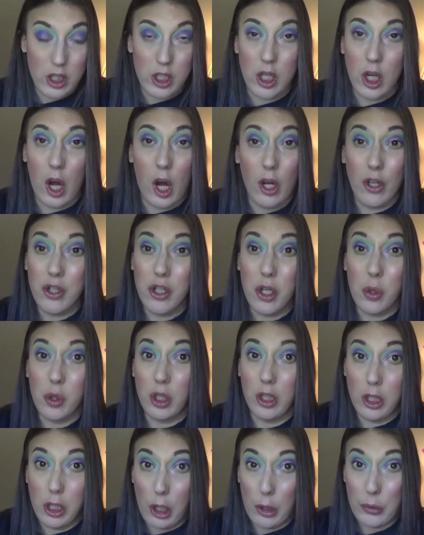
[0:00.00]
also
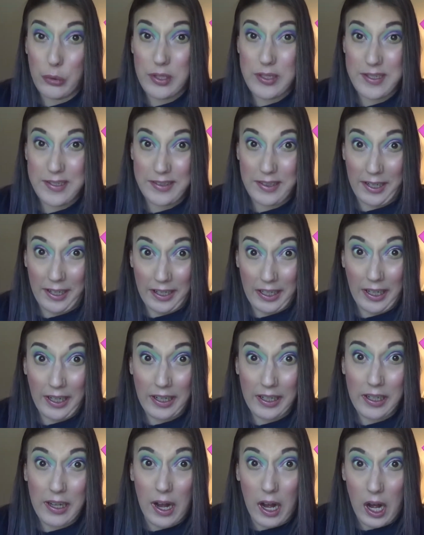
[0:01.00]
no
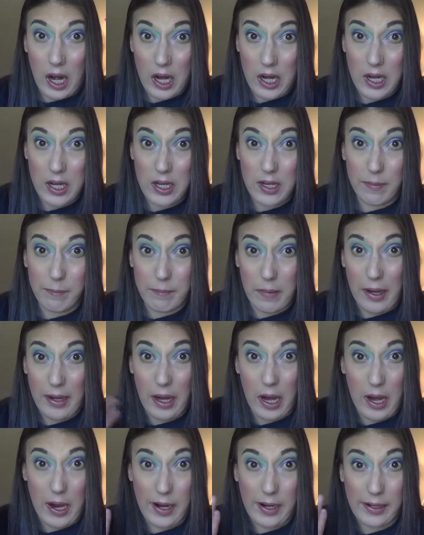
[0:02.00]
staining on my
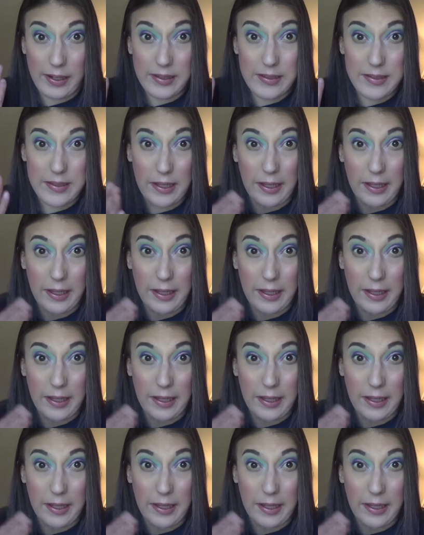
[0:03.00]
eyes.